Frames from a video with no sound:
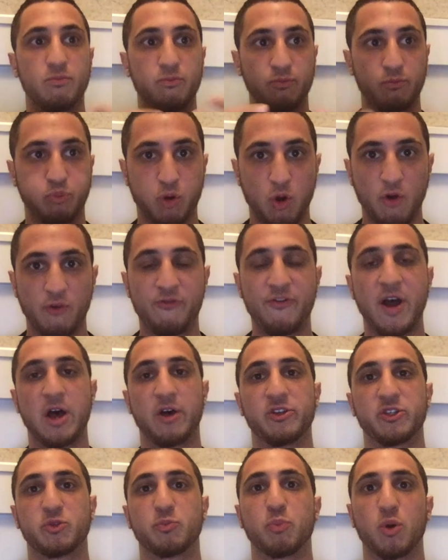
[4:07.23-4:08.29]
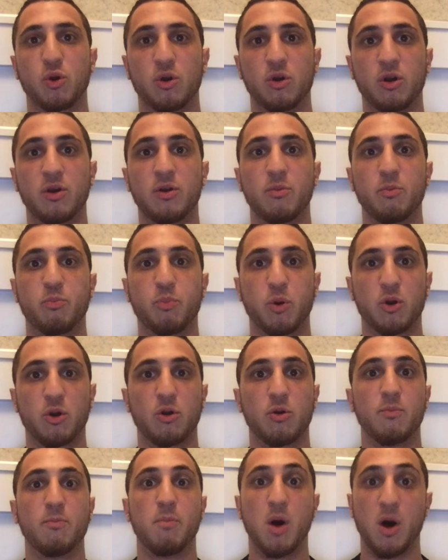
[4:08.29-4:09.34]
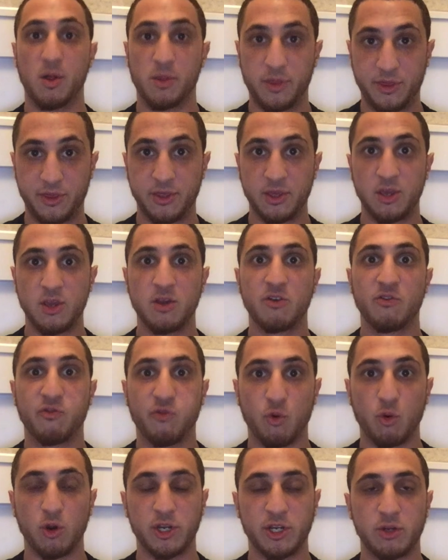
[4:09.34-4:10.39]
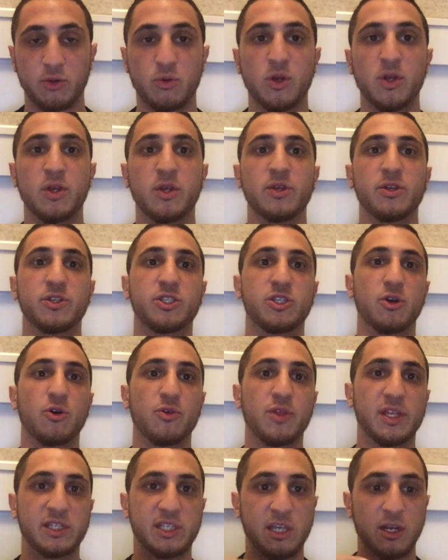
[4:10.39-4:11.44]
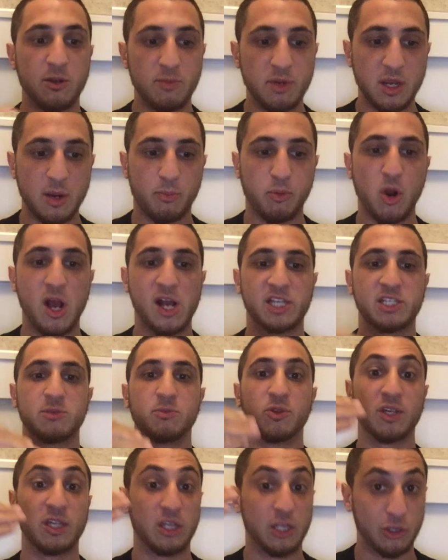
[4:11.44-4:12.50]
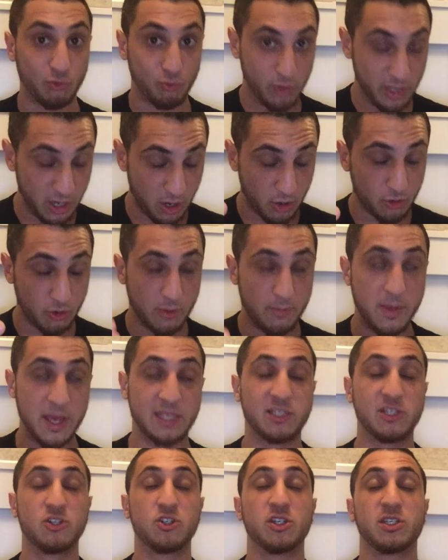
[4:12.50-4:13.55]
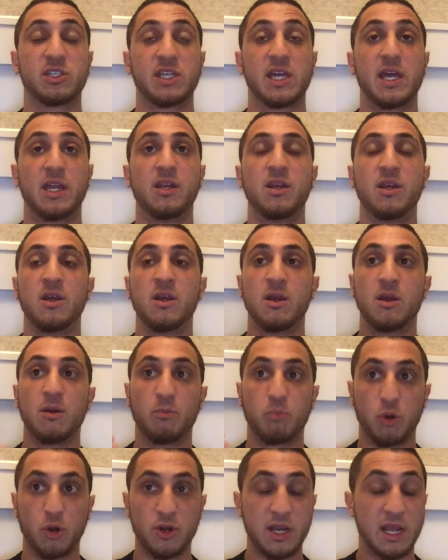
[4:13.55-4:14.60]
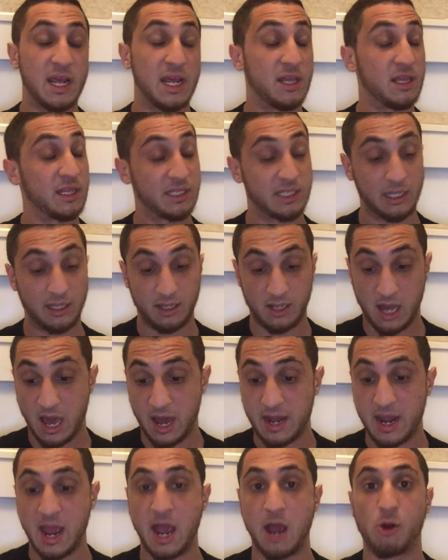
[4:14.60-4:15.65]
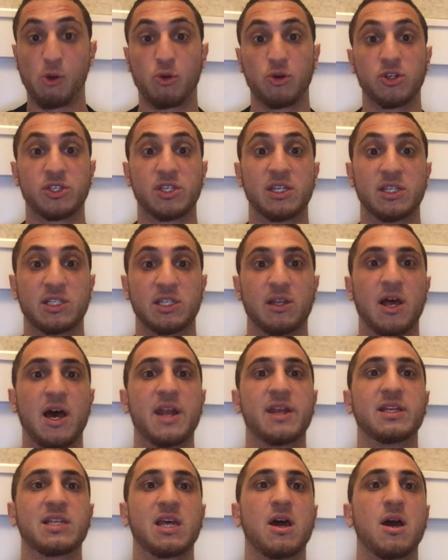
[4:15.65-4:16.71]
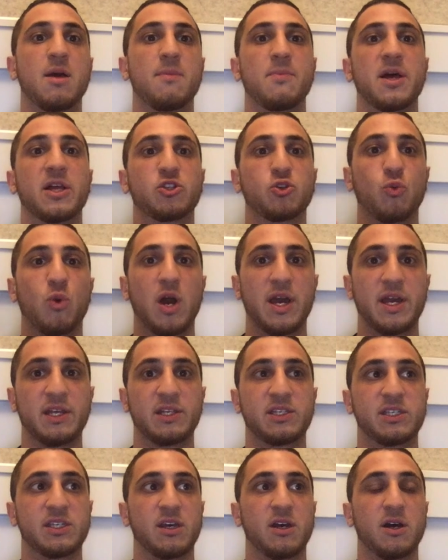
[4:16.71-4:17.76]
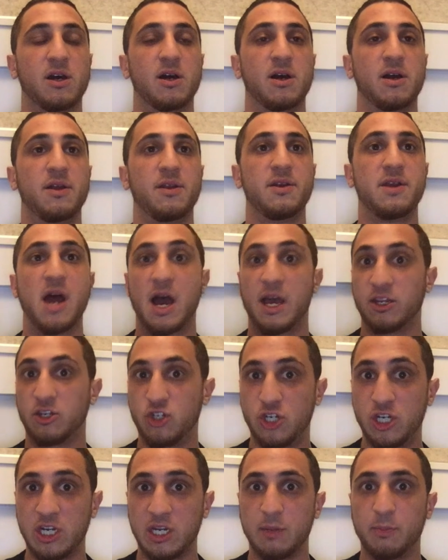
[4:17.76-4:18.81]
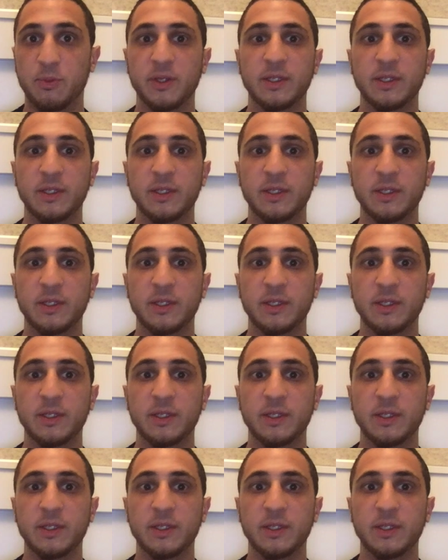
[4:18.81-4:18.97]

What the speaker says: profiles per month for you. So that's going to be approximately 300 messages sent per day. That's a lot of hours. That's a lot of time. That's why it's not cheap.